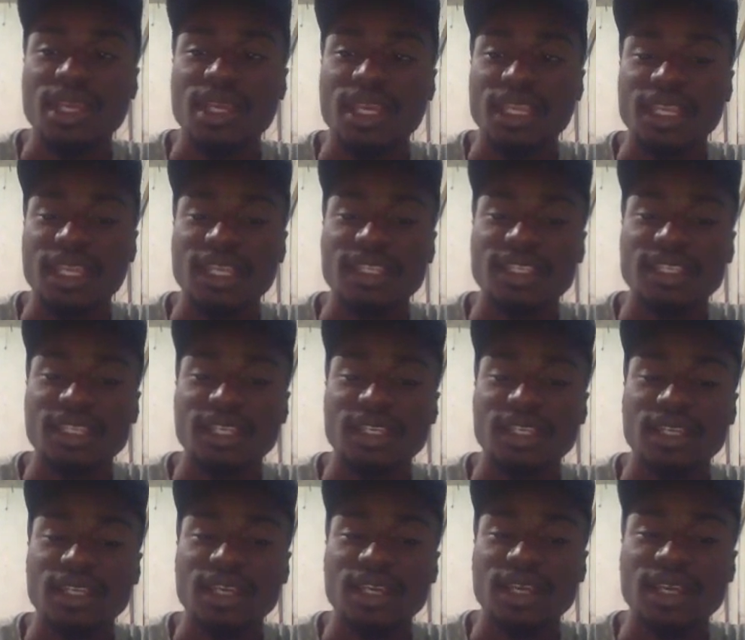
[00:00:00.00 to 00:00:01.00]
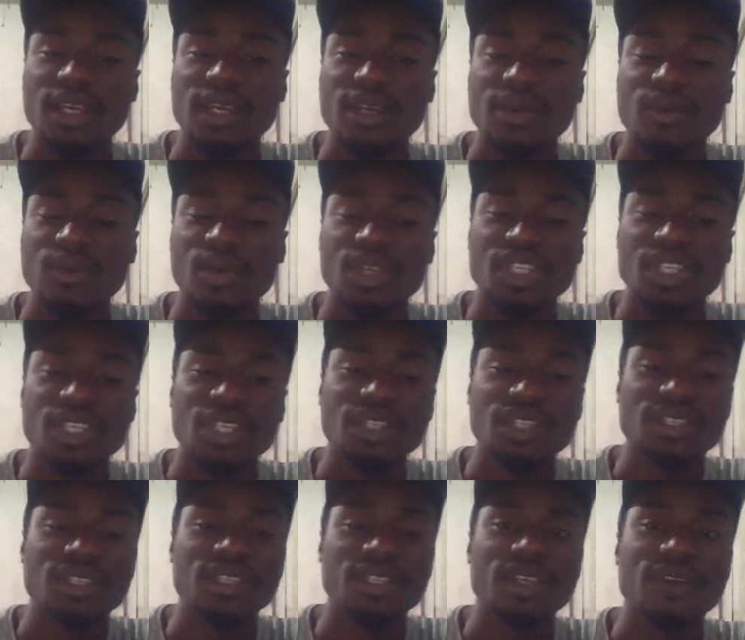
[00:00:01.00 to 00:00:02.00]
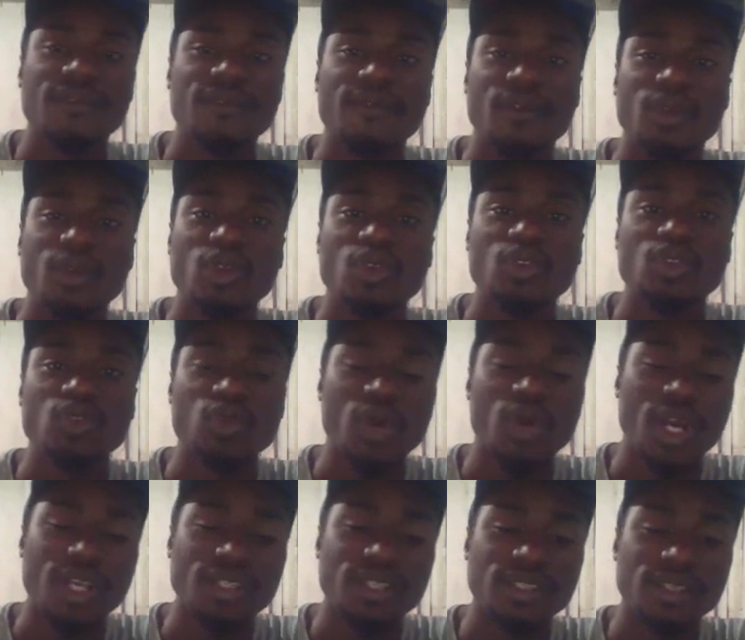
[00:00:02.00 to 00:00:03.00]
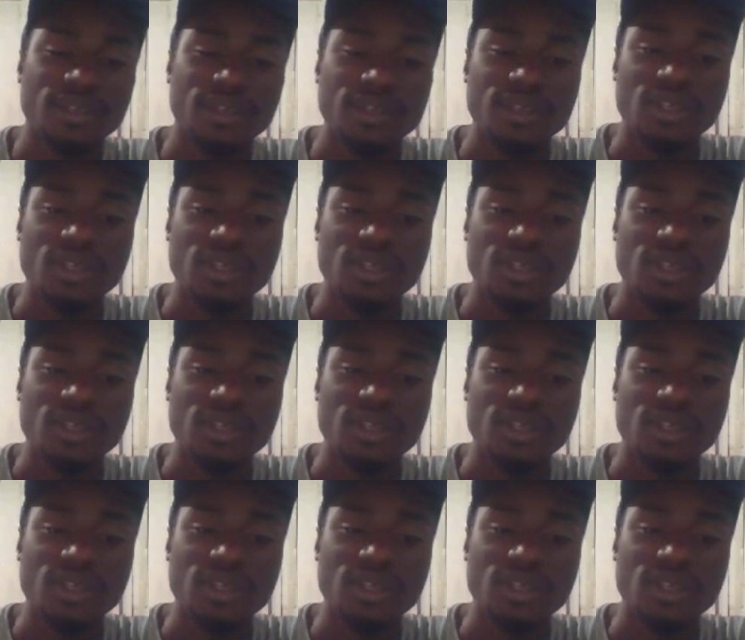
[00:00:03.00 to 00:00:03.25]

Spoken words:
getting questions for you to answer.